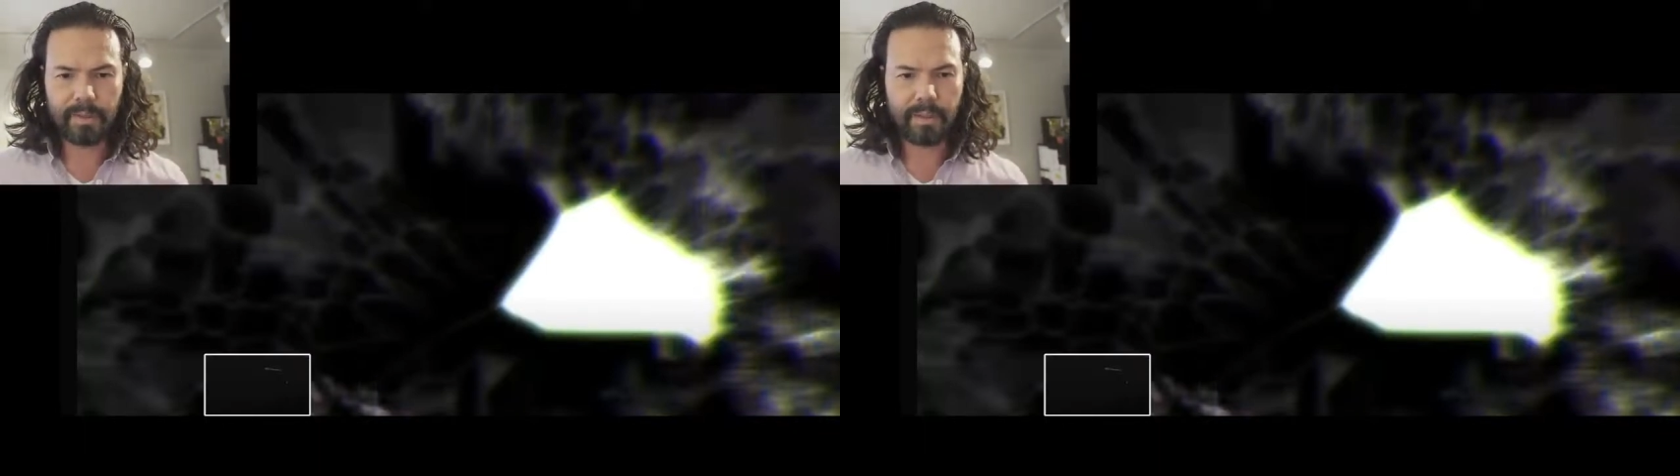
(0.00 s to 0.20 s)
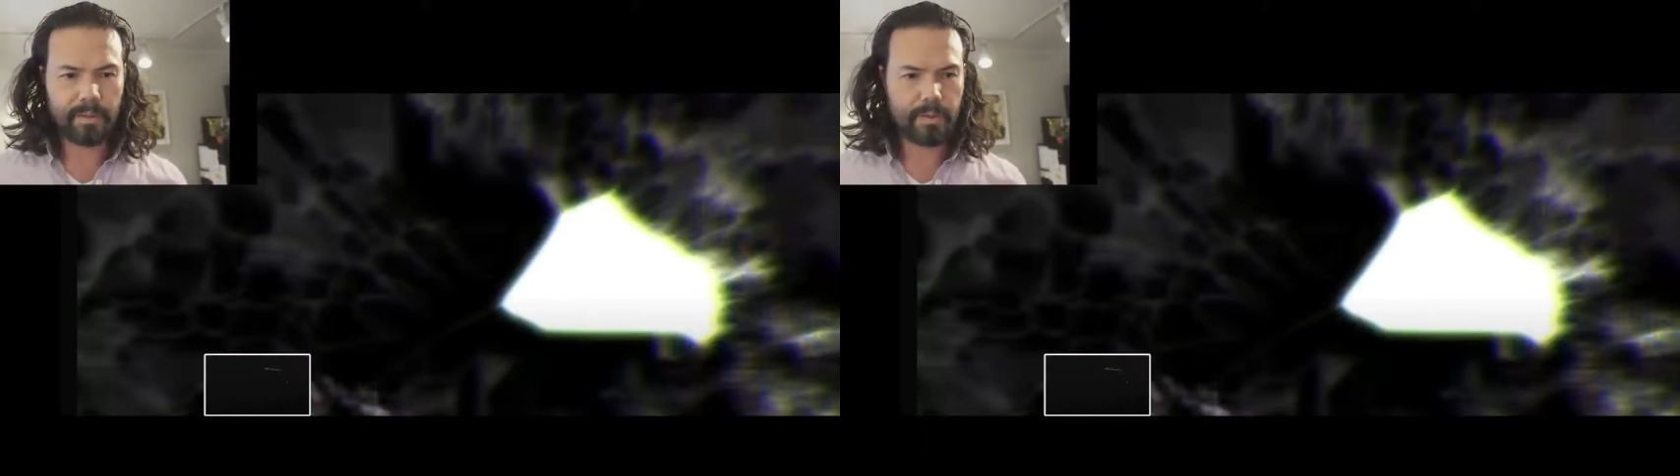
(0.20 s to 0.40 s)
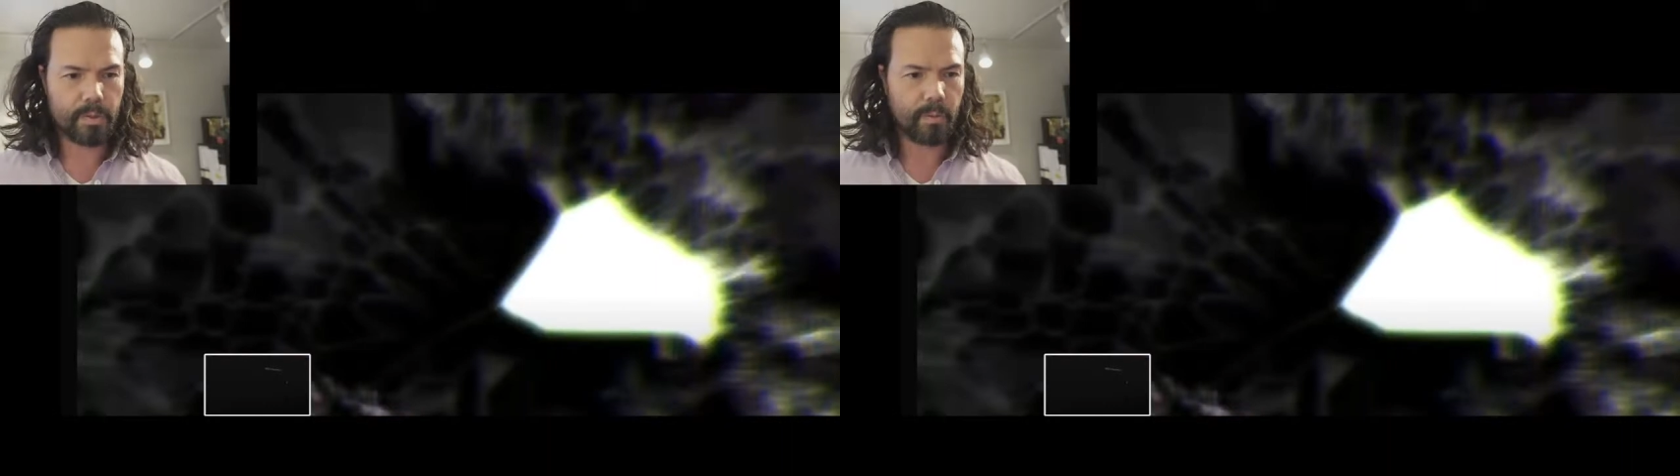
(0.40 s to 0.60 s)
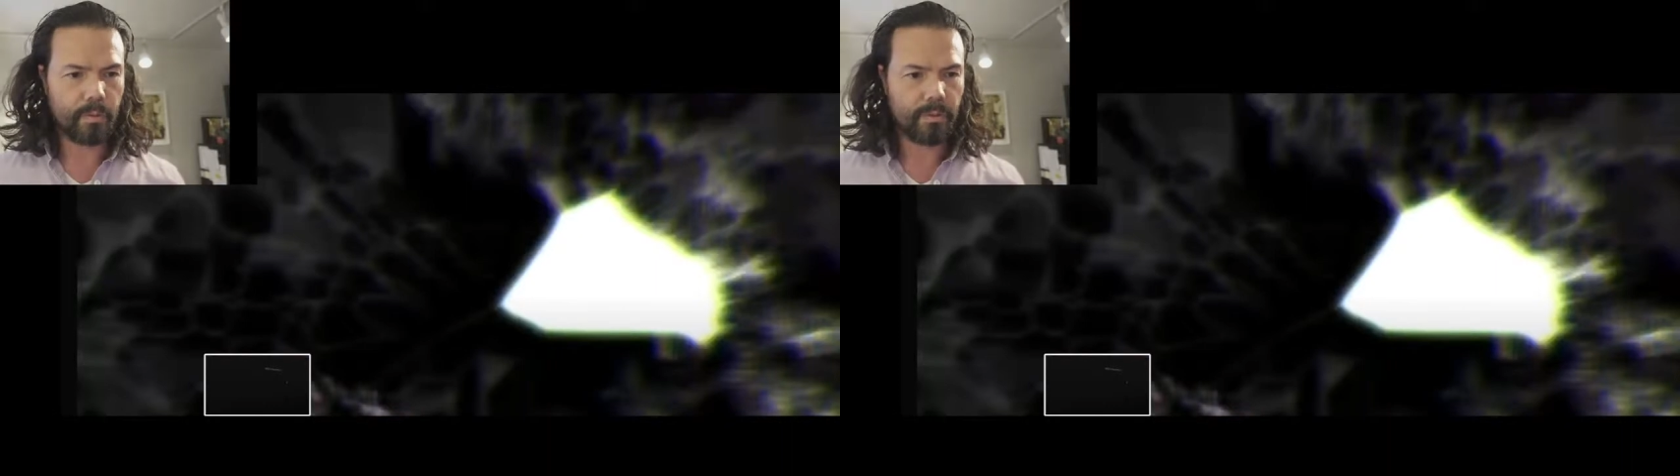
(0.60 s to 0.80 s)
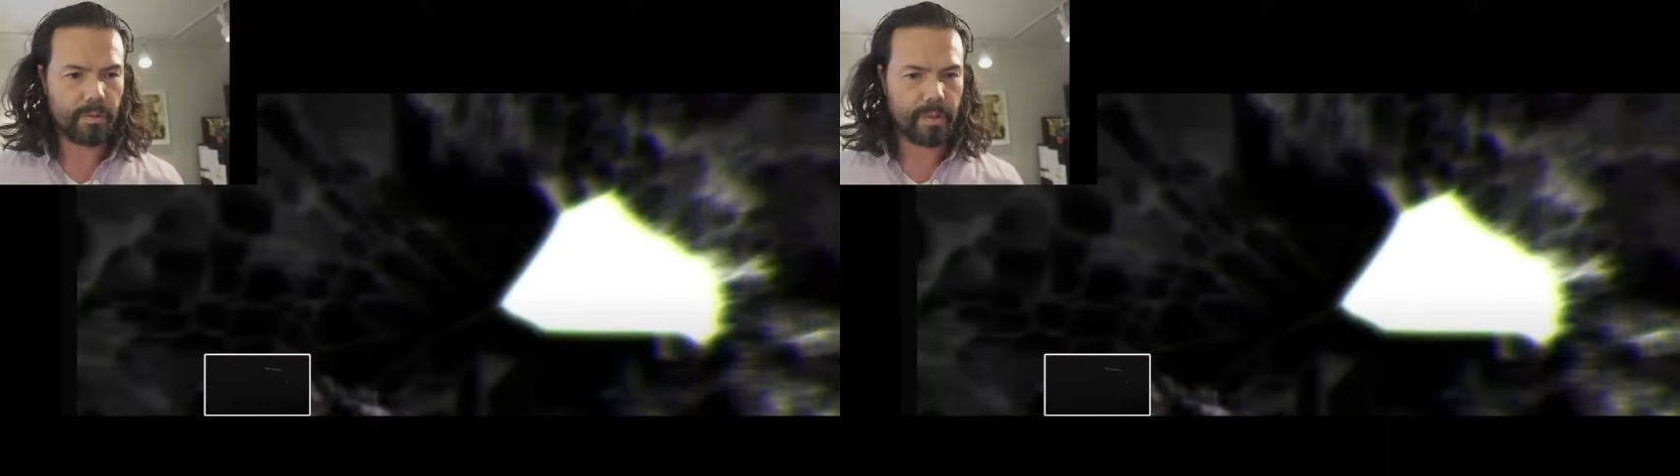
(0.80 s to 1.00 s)
the heart and soul
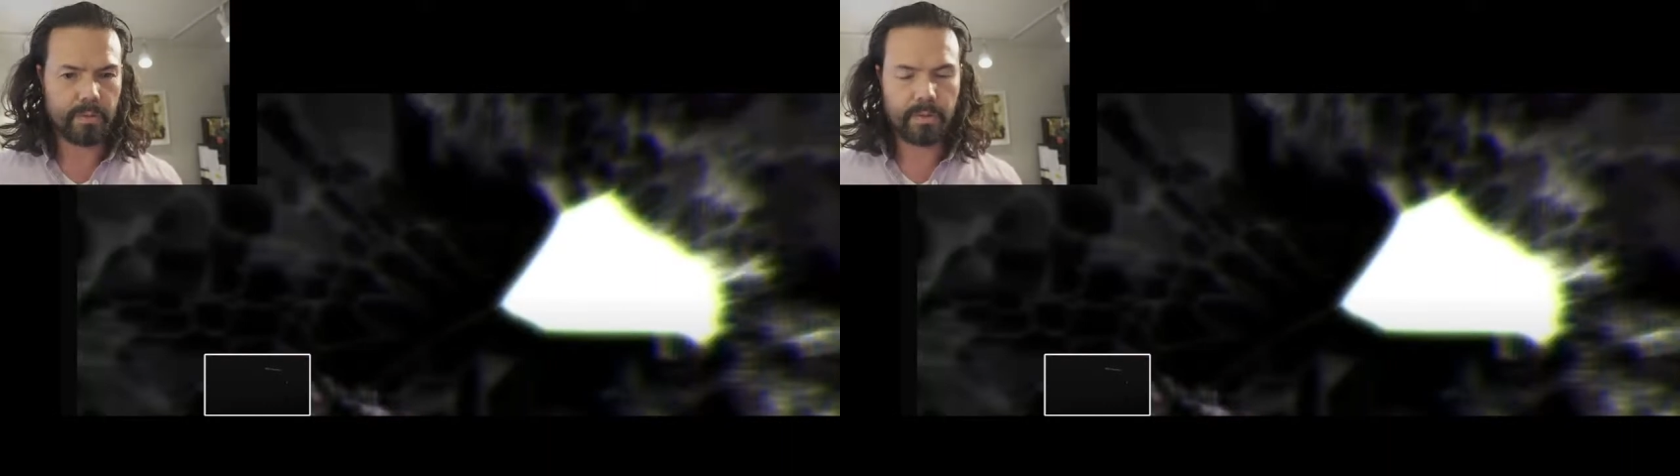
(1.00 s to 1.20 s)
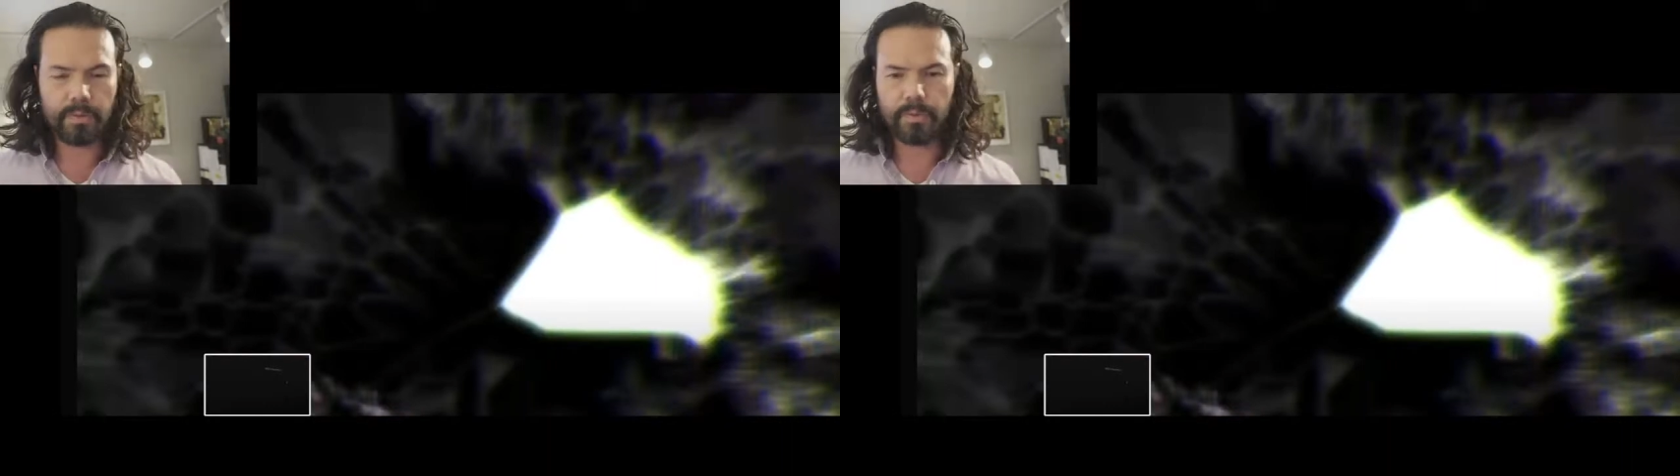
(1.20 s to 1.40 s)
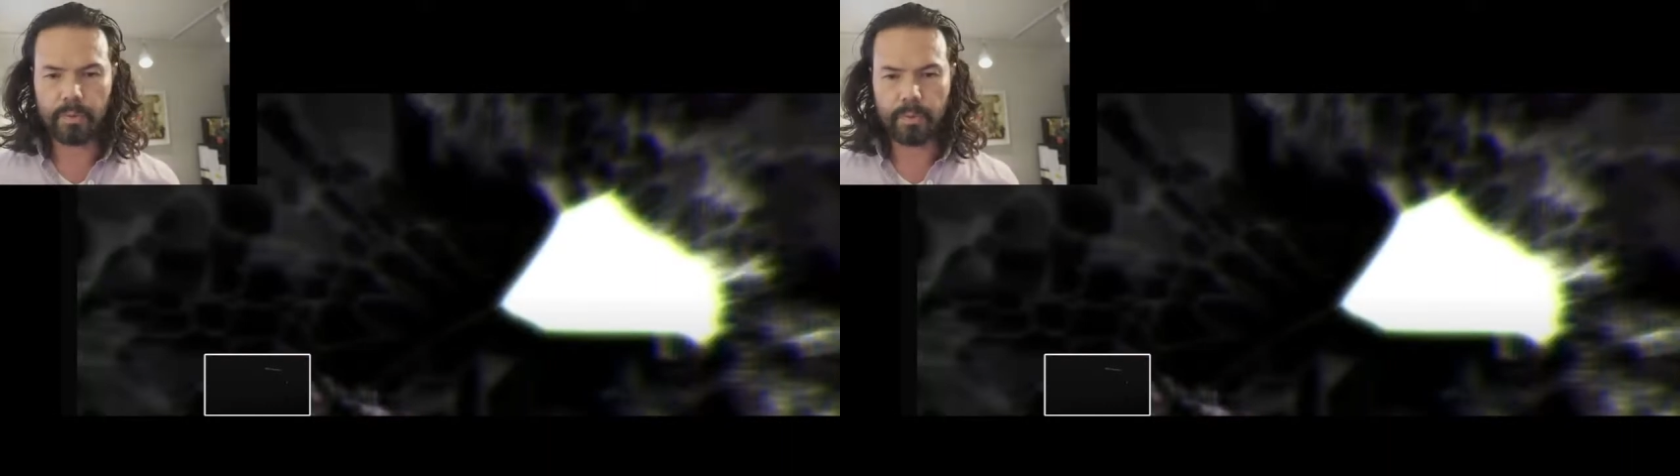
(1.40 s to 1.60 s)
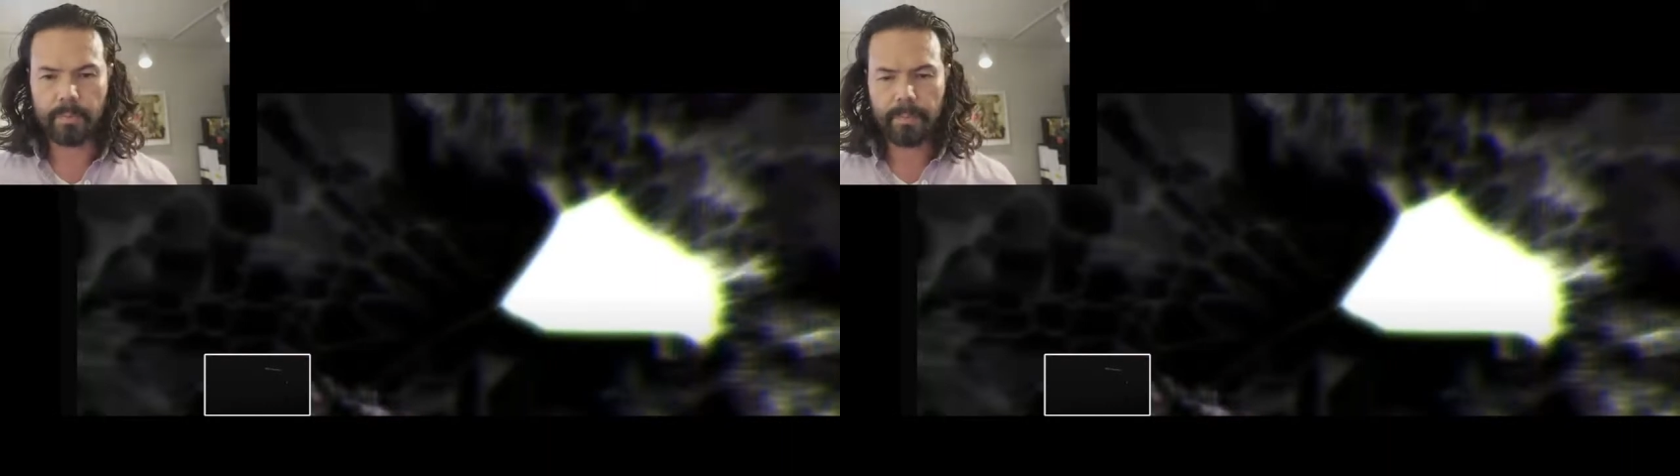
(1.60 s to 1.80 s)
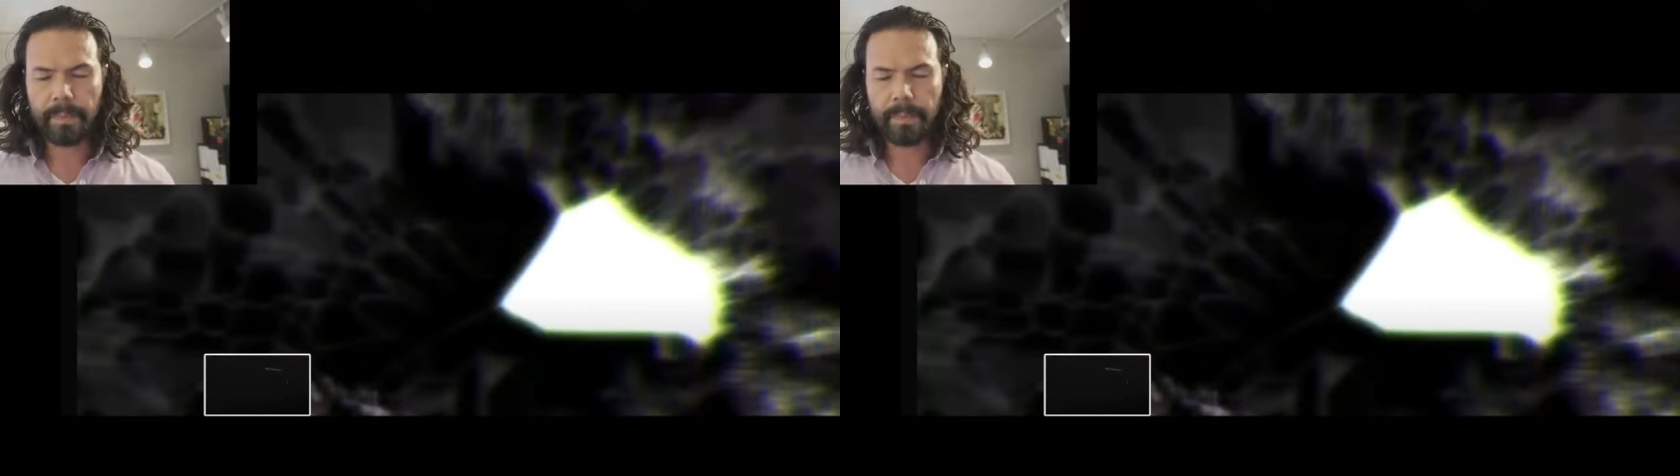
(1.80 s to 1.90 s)
of what I do this for,